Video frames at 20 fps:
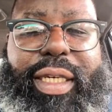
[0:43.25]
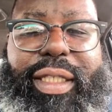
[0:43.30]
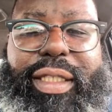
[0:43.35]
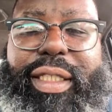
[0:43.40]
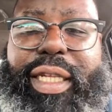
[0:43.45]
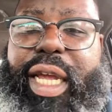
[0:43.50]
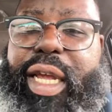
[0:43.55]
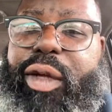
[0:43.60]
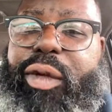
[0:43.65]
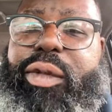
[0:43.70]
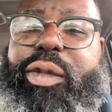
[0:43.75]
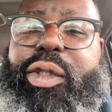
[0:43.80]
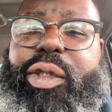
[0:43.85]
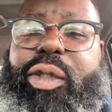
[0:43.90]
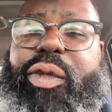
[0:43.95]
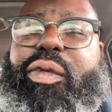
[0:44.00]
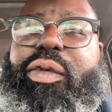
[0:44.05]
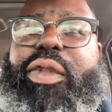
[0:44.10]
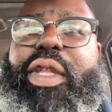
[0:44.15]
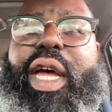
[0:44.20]
It's now
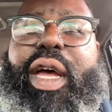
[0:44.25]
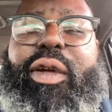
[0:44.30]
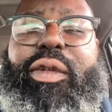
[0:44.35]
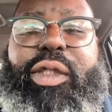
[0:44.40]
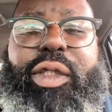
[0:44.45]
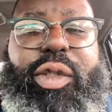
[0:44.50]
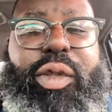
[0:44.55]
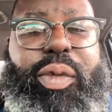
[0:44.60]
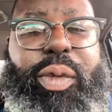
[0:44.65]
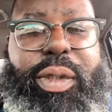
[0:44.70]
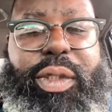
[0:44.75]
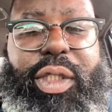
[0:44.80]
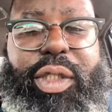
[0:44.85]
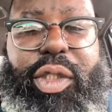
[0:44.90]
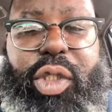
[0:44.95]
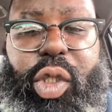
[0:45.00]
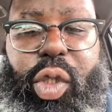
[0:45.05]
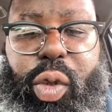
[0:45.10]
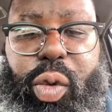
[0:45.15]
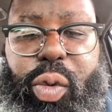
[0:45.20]

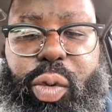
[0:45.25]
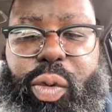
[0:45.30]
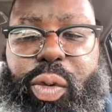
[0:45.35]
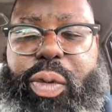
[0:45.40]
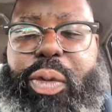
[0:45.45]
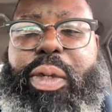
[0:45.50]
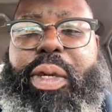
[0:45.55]
2022.